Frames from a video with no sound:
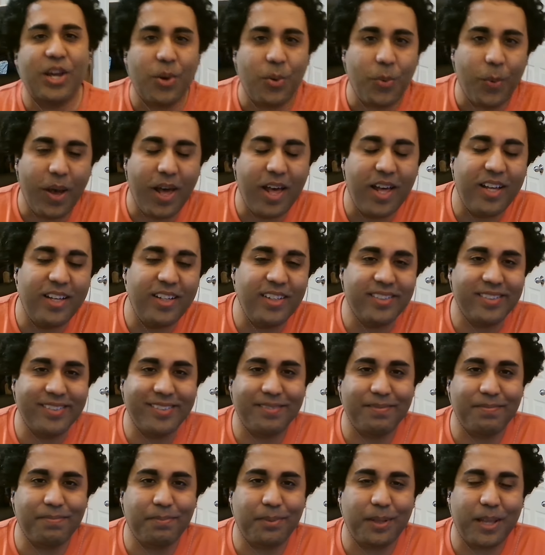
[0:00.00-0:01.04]
Well,
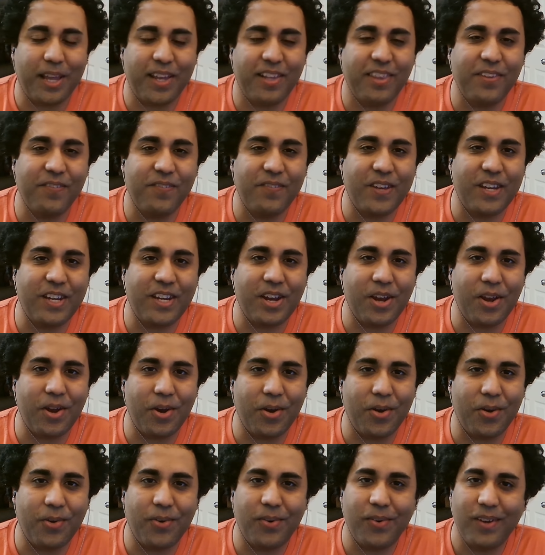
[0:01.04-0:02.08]
playing the
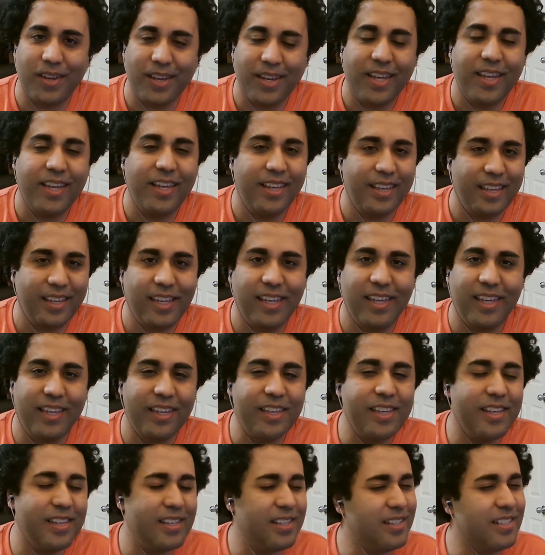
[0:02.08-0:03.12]
video,
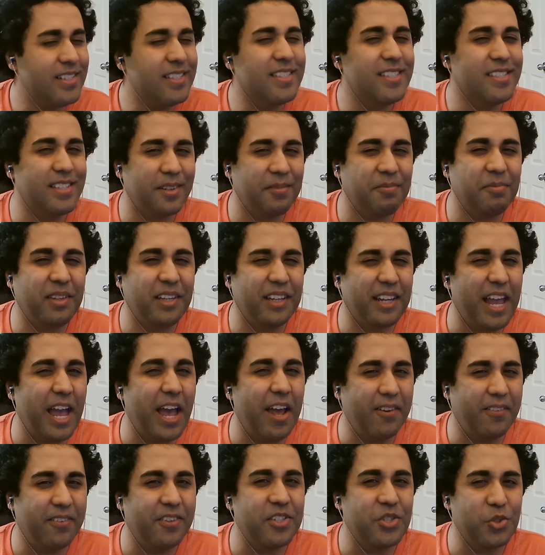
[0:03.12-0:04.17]
it's something
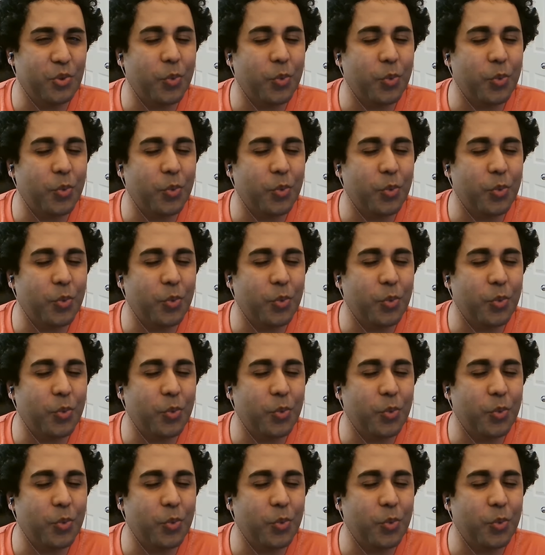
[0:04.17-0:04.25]
out of this